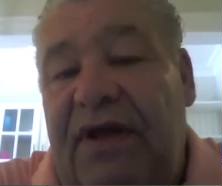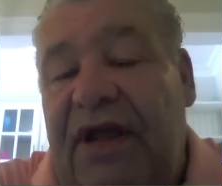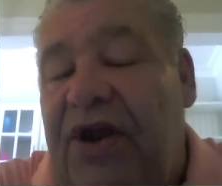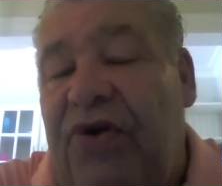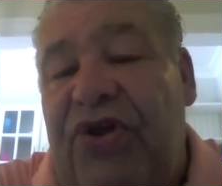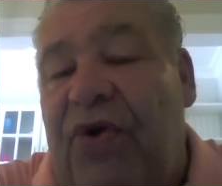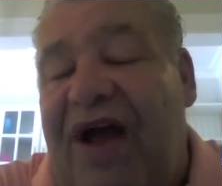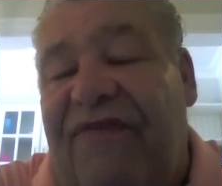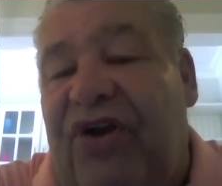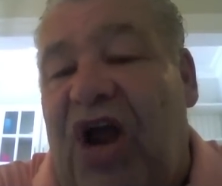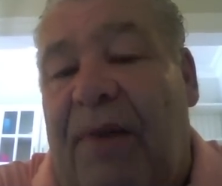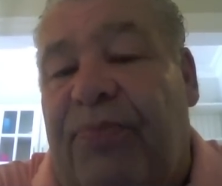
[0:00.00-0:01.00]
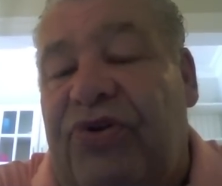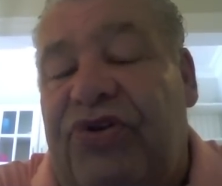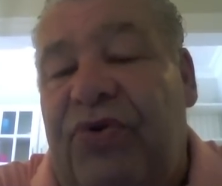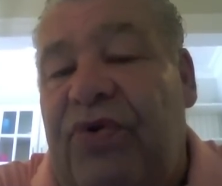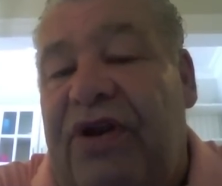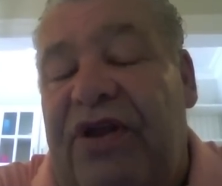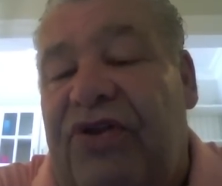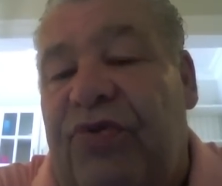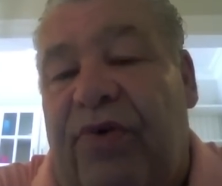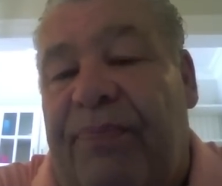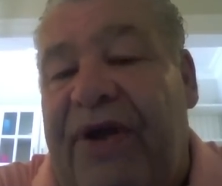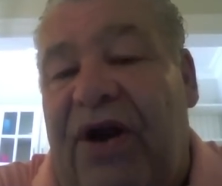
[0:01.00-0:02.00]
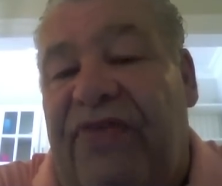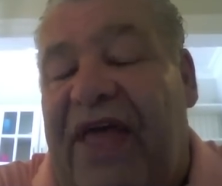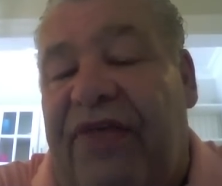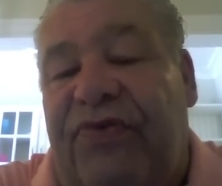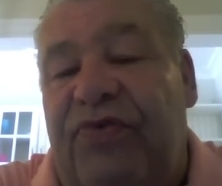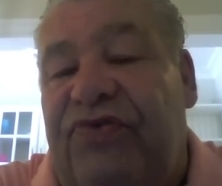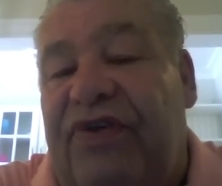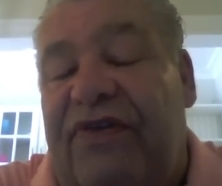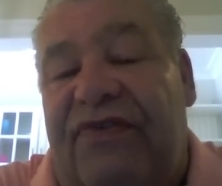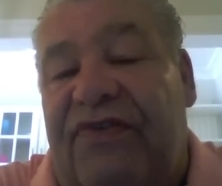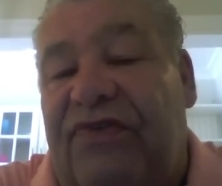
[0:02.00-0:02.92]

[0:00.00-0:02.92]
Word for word: Here you have an opportunity to repair that through Jesus